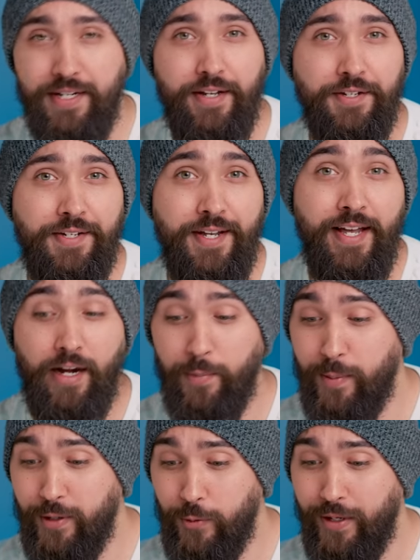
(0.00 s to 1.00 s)
DLC, and I'm
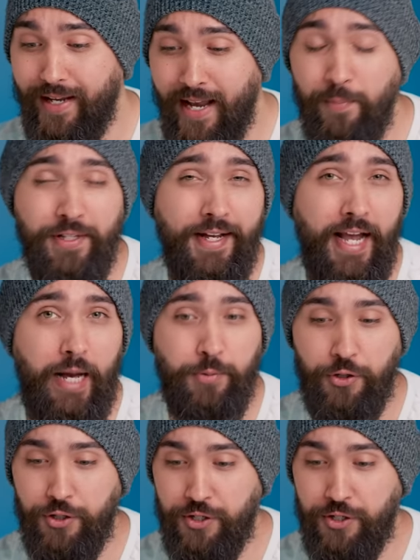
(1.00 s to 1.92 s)
gonna be doing gameplay capture,